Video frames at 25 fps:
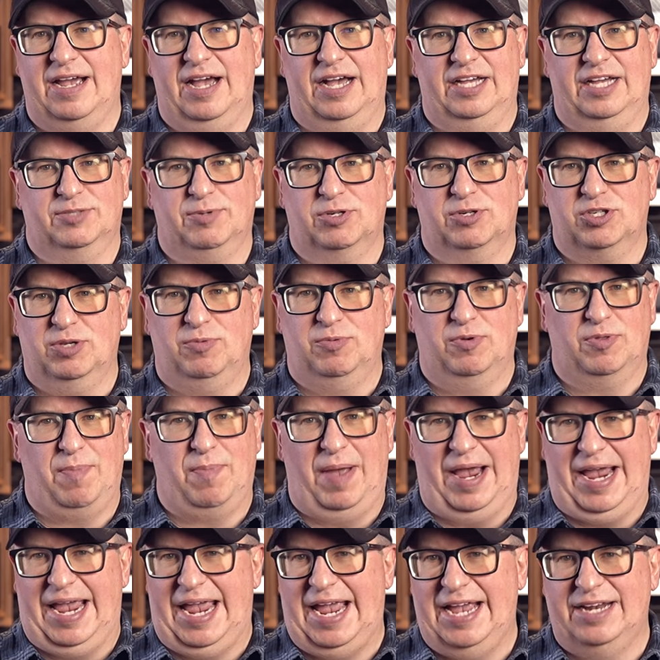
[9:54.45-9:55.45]
way, especially
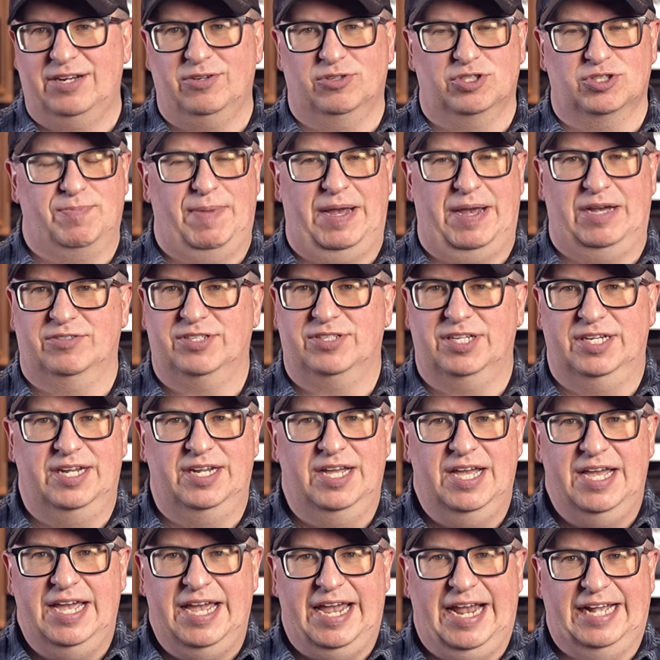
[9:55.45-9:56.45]
with my handles
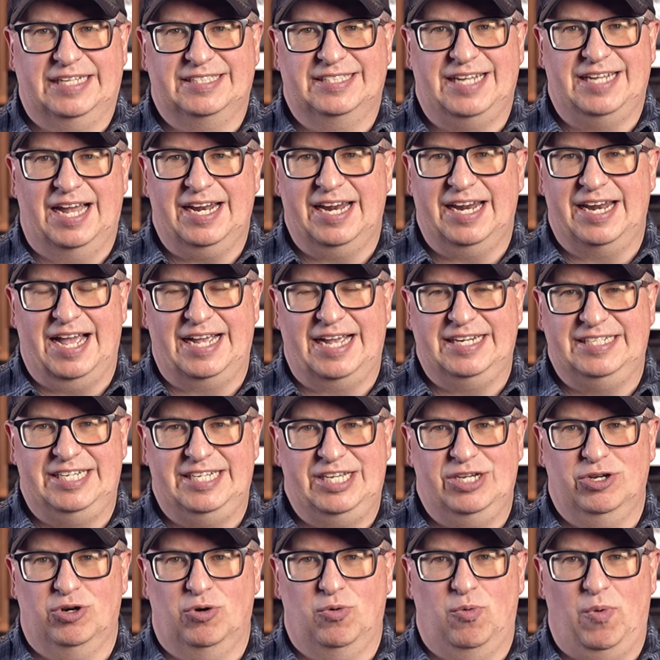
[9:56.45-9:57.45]
mounted, it's not an
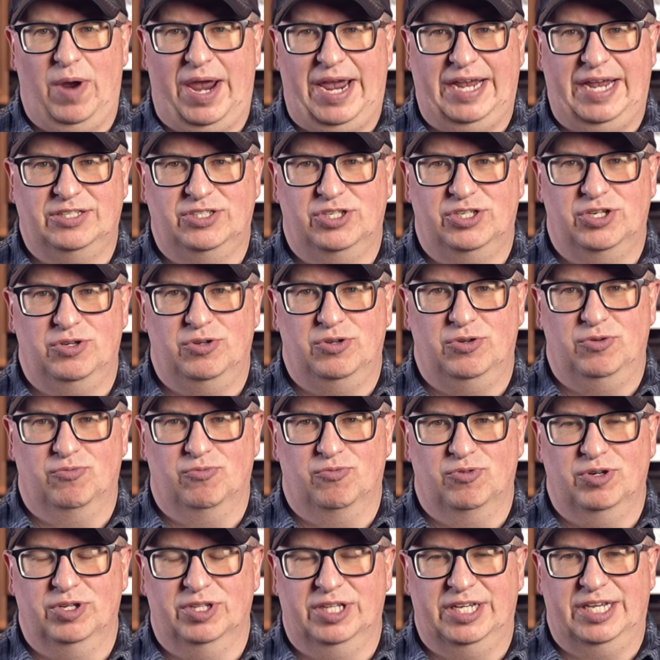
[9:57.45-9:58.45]
ideal way
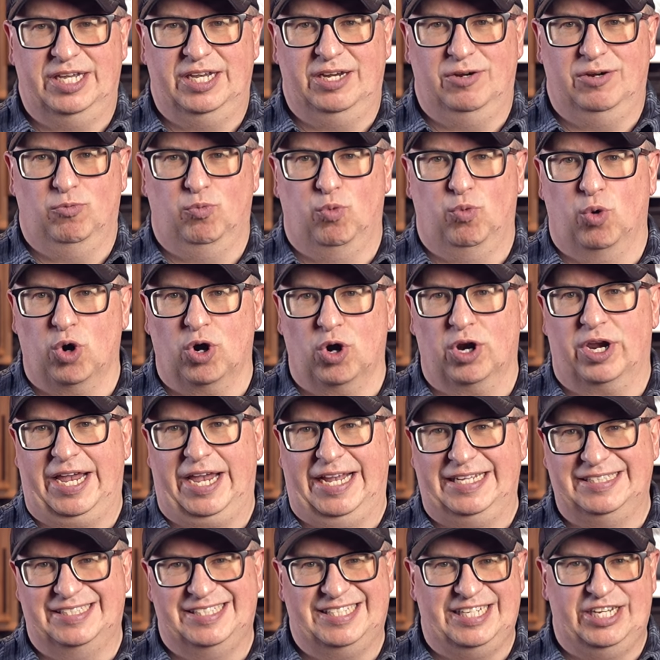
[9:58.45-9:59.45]
to really
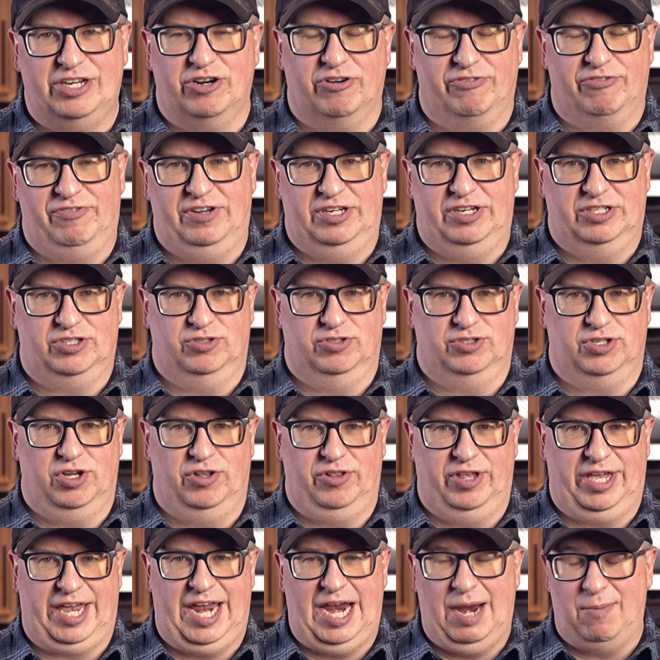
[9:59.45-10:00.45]
work and see your features
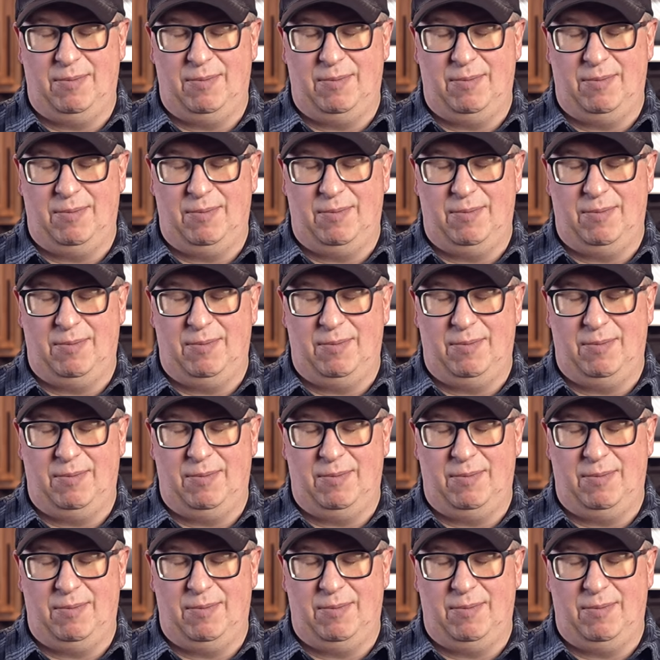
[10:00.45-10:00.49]
on the